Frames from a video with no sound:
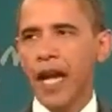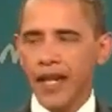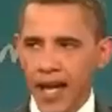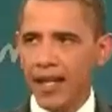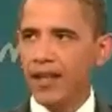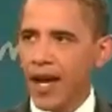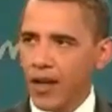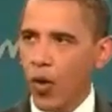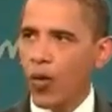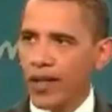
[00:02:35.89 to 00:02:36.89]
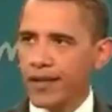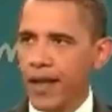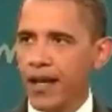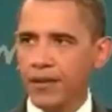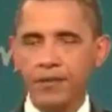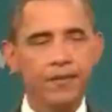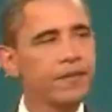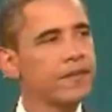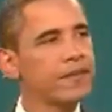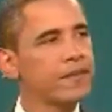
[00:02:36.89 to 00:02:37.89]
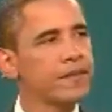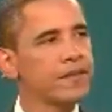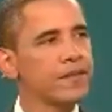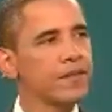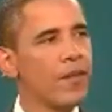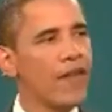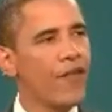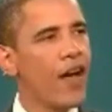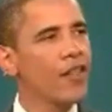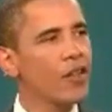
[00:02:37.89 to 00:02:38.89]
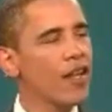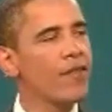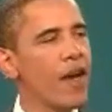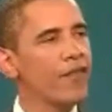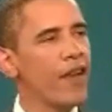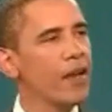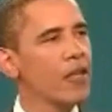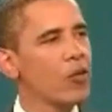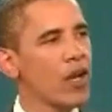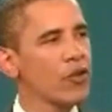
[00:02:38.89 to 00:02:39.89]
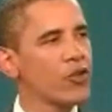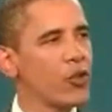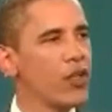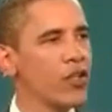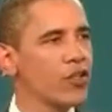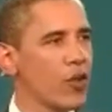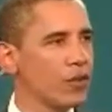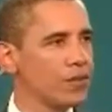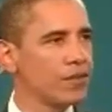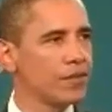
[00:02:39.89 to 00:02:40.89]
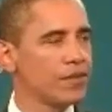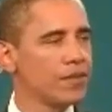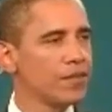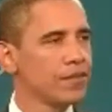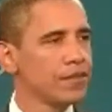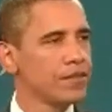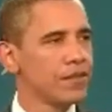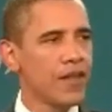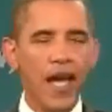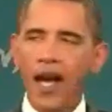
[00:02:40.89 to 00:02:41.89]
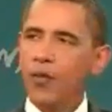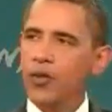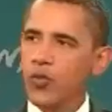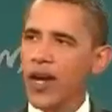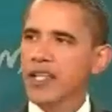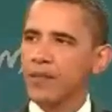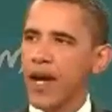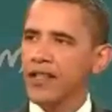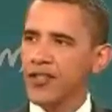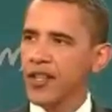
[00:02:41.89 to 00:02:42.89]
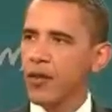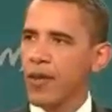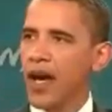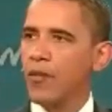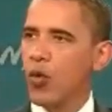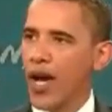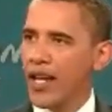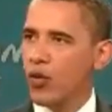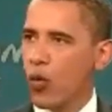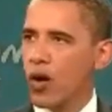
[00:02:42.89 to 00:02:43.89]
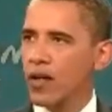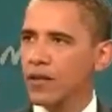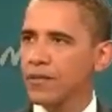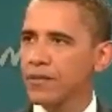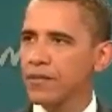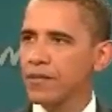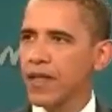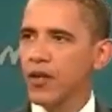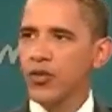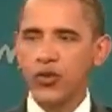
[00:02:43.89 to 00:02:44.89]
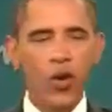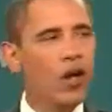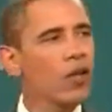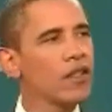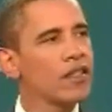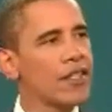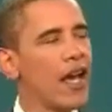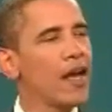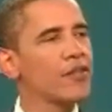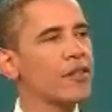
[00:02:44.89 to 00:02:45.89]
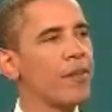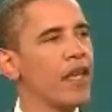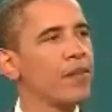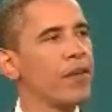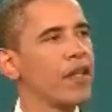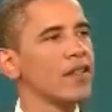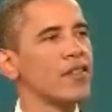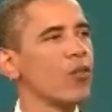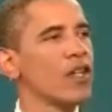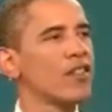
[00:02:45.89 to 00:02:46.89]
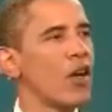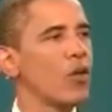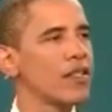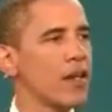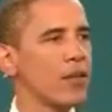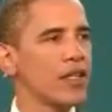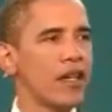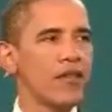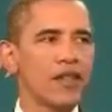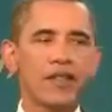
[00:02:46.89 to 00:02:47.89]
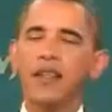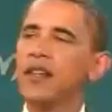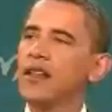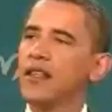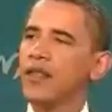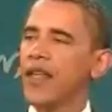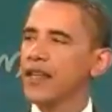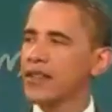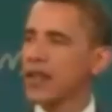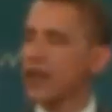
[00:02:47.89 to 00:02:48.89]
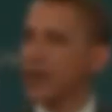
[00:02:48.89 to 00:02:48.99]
I get it. I know what it's like. My father left my family when I was 2 years old, and I was raised by a single mom who had to work and who struggled at times to pay the bills and wasn't always able to give us the things that